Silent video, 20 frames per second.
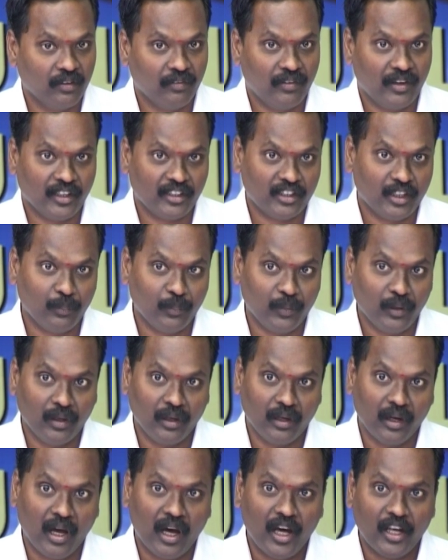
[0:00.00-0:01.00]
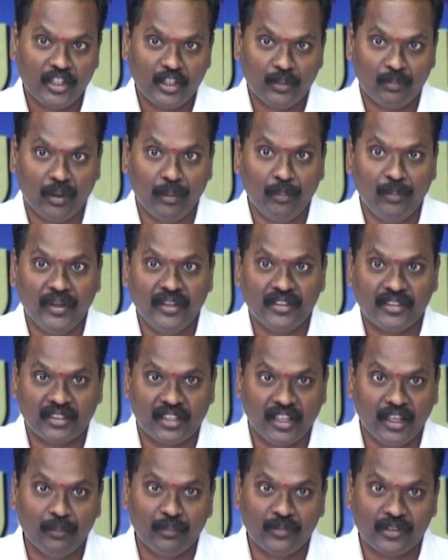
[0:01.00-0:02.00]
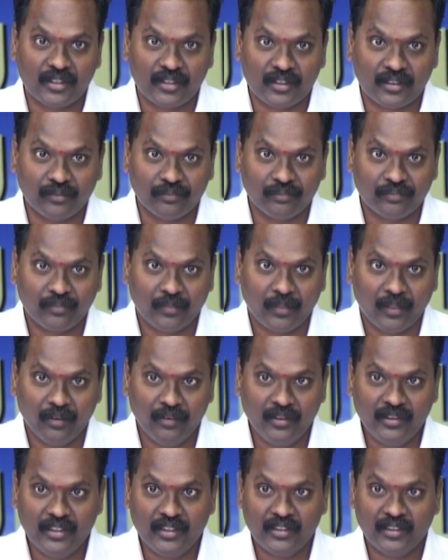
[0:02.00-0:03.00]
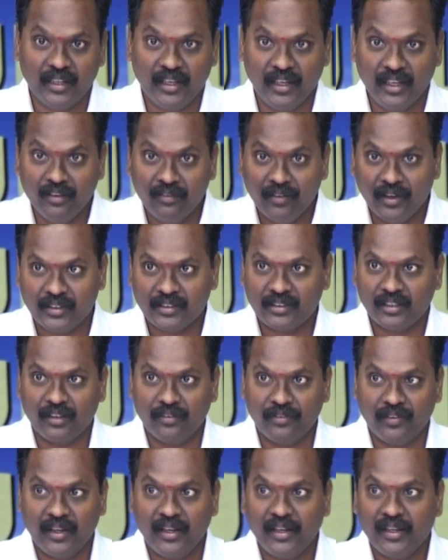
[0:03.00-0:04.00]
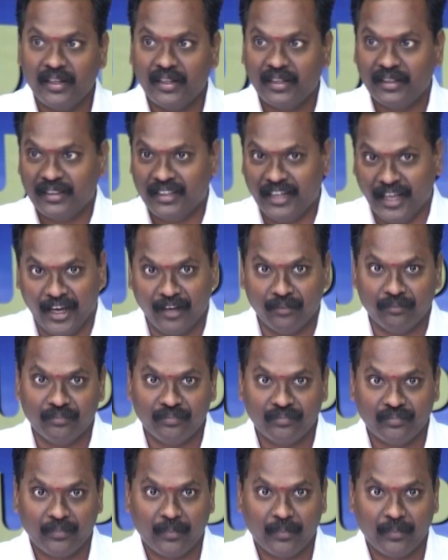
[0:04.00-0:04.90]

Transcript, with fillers: For example, large pumping schemes, which is an inverse of a dam.